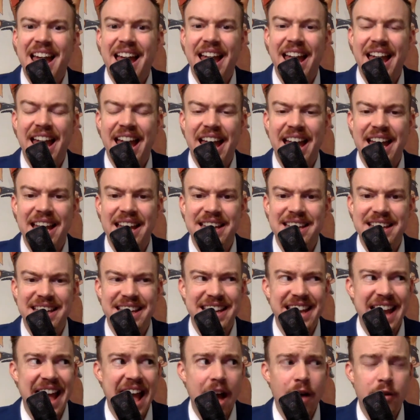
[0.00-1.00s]
and
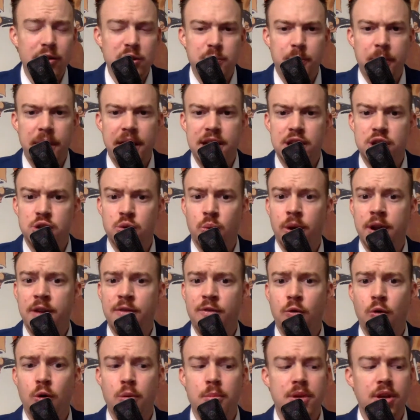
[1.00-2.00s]
now is paying
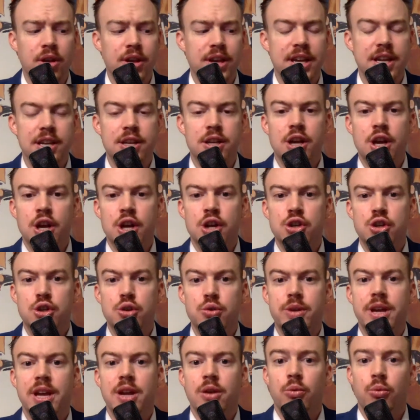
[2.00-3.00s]
$24 million to
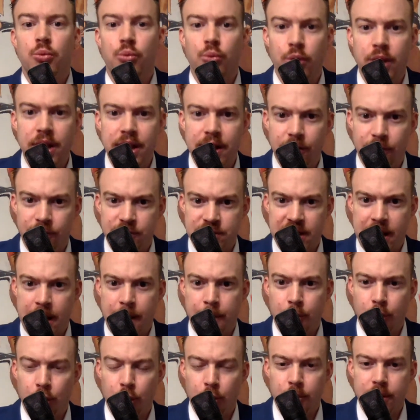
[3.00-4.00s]
get rid of
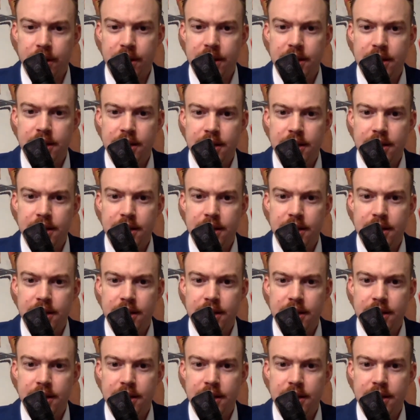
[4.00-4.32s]
Tom Herman.